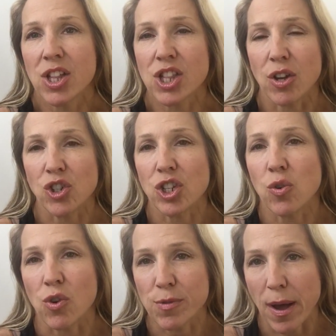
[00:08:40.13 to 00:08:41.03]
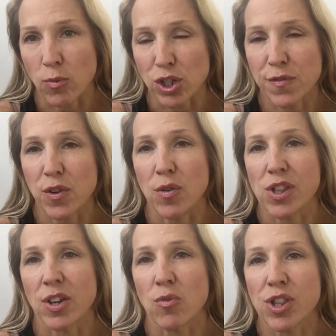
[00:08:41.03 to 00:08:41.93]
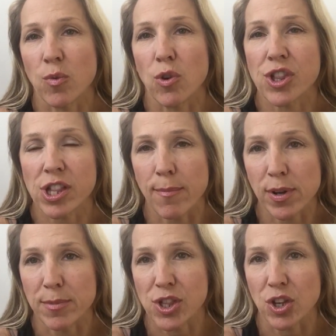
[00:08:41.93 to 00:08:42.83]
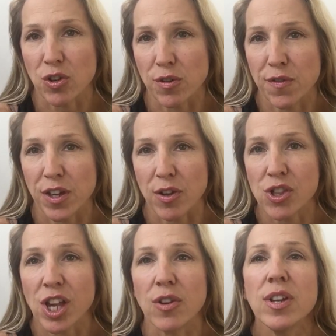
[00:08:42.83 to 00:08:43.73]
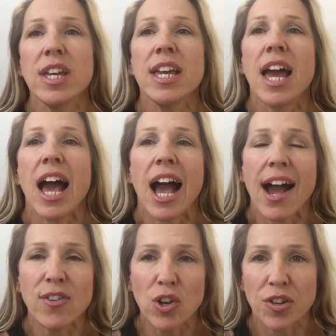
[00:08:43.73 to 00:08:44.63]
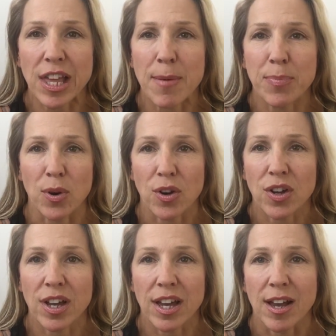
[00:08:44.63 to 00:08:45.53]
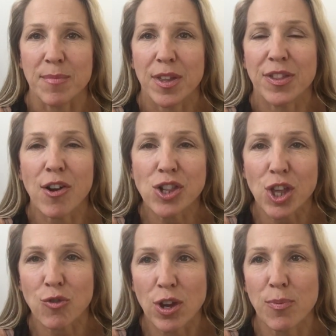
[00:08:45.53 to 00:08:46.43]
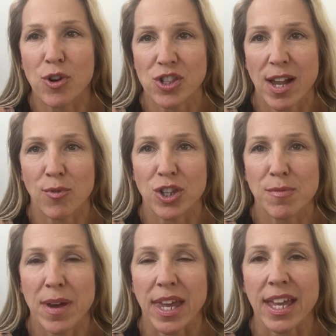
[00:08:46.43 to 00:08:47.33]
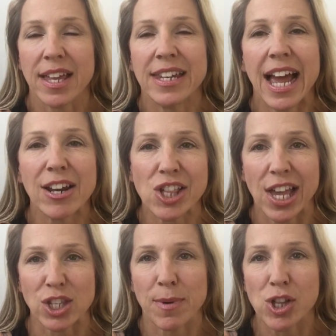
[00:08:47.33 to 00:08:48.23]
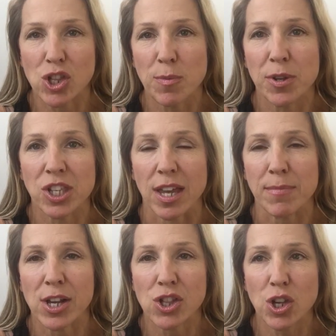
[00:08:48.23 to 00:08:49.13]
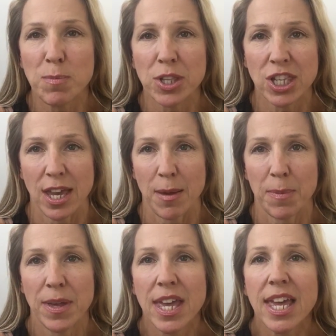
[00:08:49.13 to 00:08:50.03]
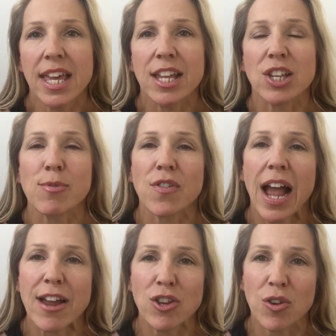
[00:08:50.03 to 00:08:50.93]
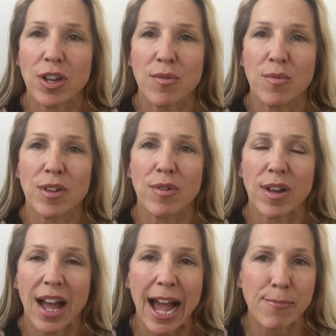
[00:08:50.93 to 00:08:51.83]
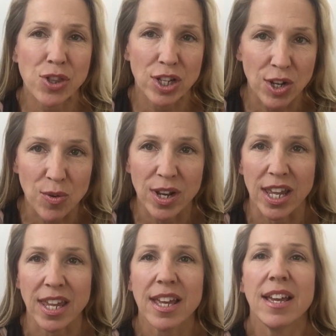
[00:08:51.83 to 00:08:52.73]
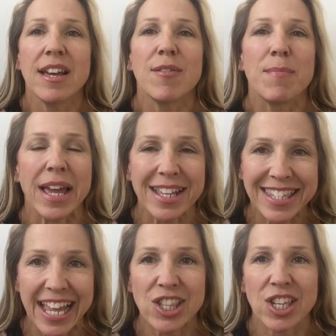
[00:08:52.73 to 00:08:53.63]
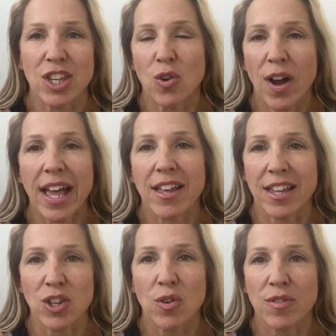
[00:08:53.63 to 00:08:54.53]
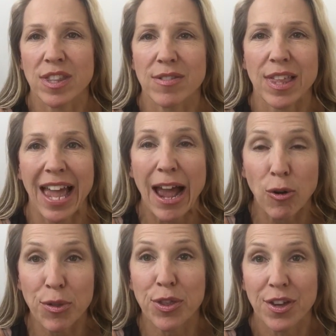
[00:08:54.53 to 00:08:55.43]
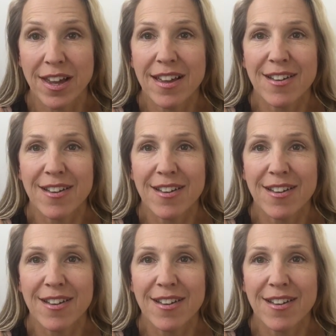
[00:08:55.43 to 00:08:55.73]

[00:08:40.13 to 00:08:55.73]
So she talks about which foods and also what supplements are good for you. So have a look at that book. Those are the three points I want to make. Now let's get to my super tip. My super tip in terms of how you can absolutely make a dent in the health